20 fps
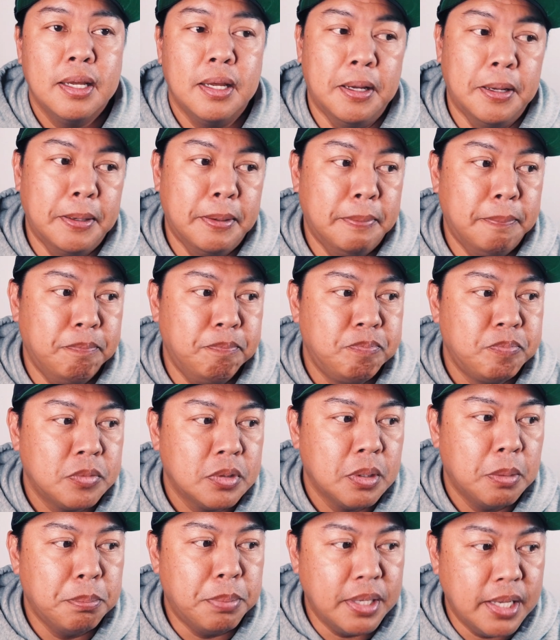
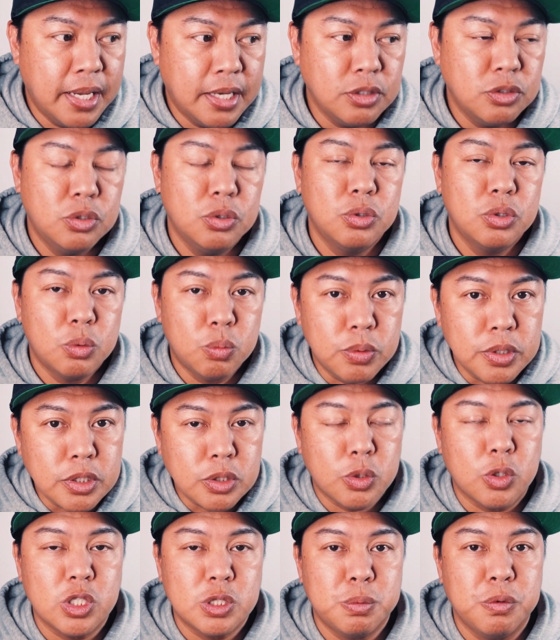But yeah, do the
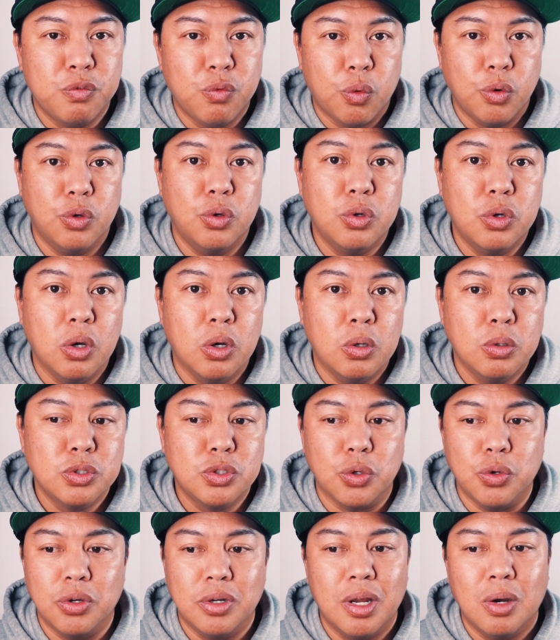research before you go
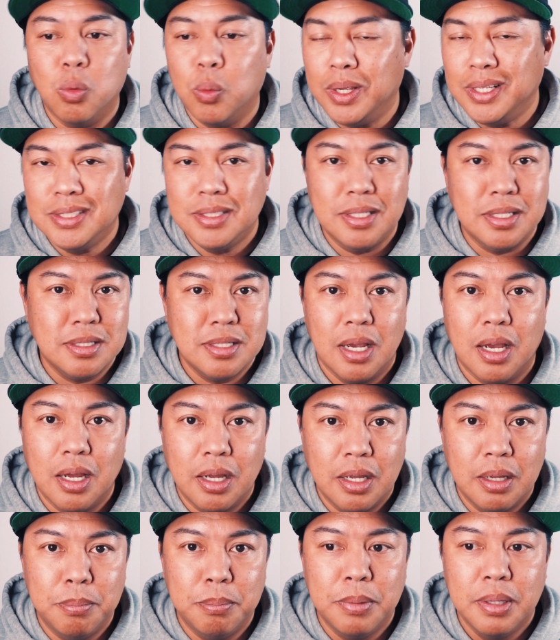so you're not wasting
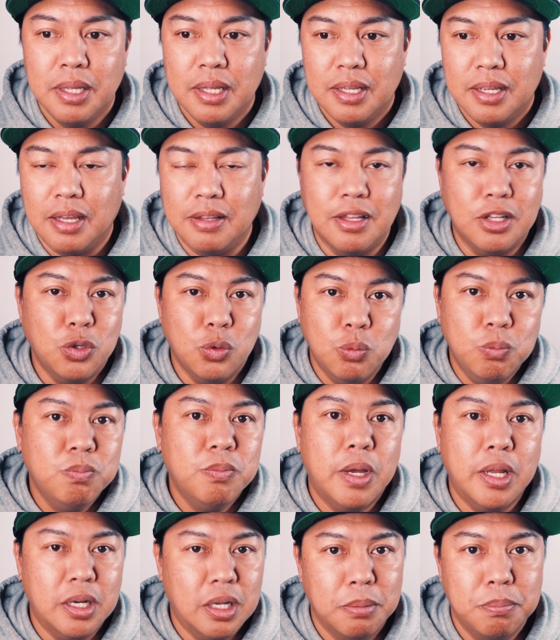time and then you
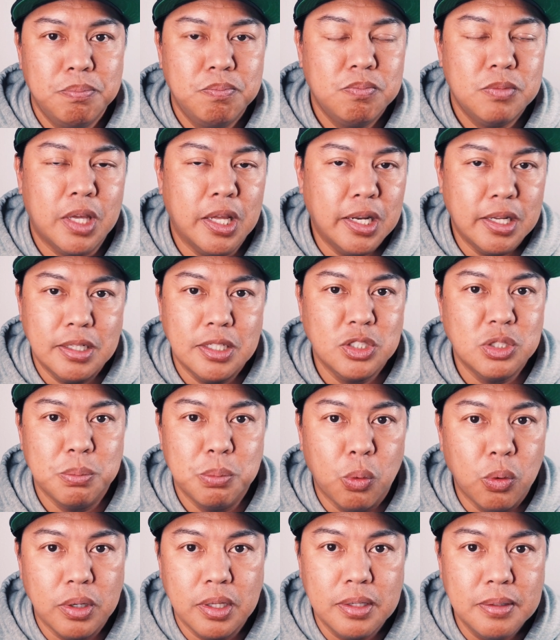end up getting
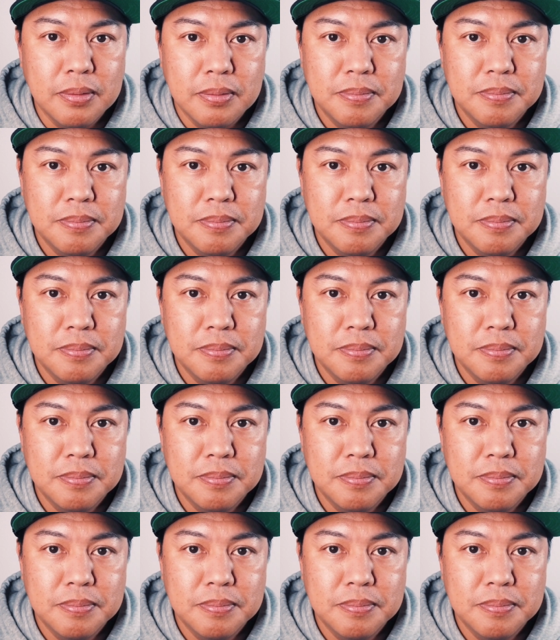disappointed.